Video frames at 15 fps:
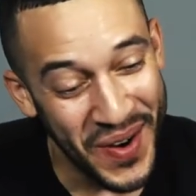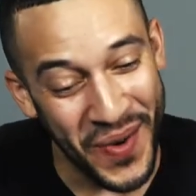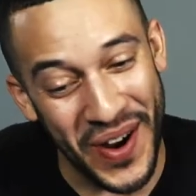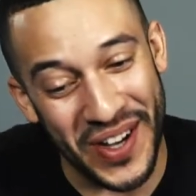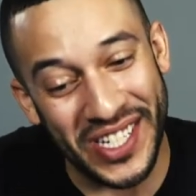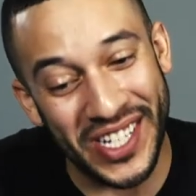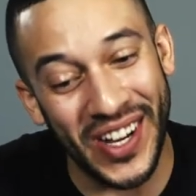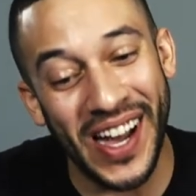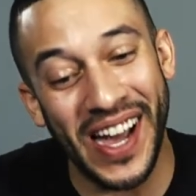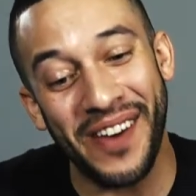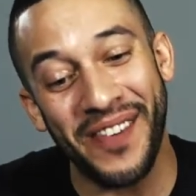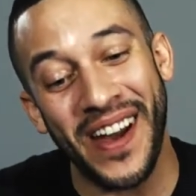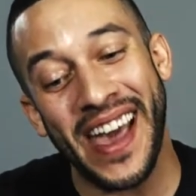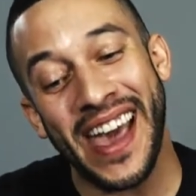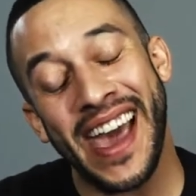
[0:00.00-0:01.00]
Worst show I
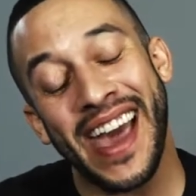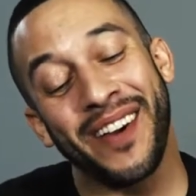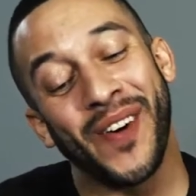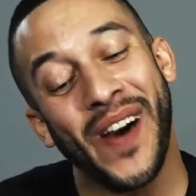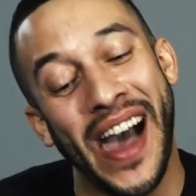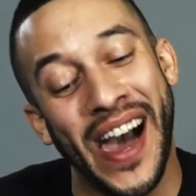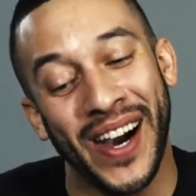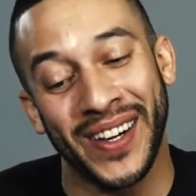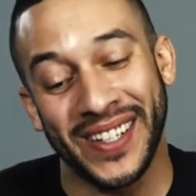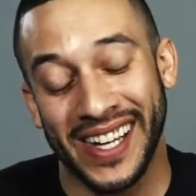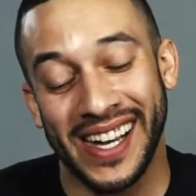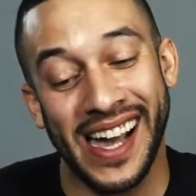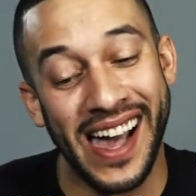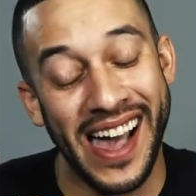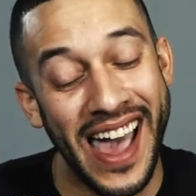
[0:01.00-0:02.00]
ever had. Wow.
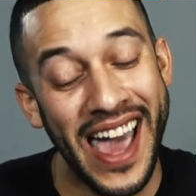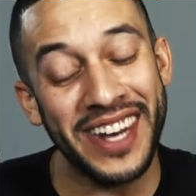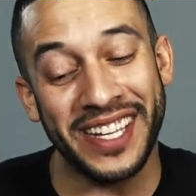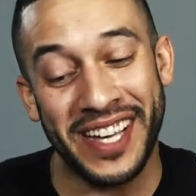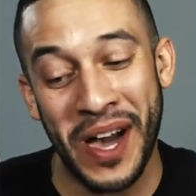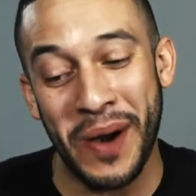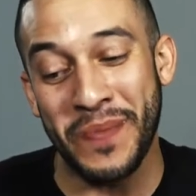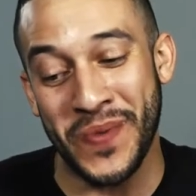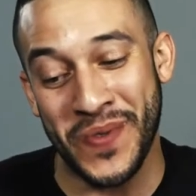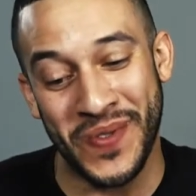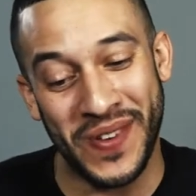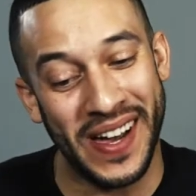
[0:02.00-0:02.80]
I had a couple.